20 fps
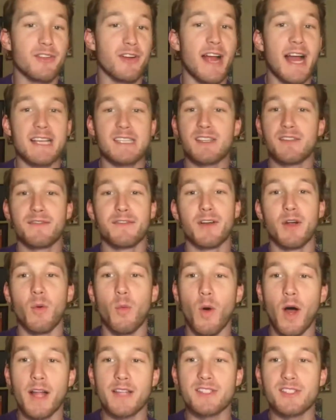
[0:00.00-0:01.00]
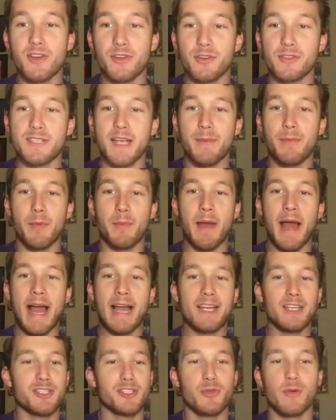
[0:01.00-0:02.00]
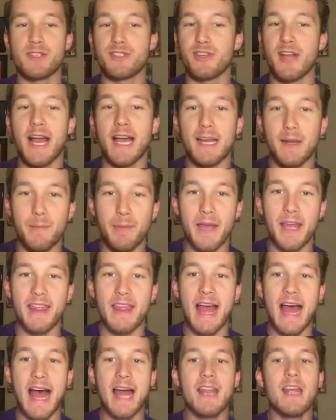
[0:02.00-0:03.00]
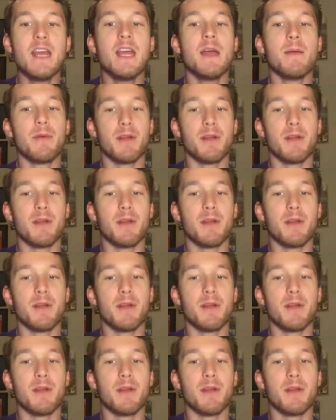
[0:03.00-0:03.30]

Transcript: They're asking for a Juan Soto type of package. Twins are not going to pay that.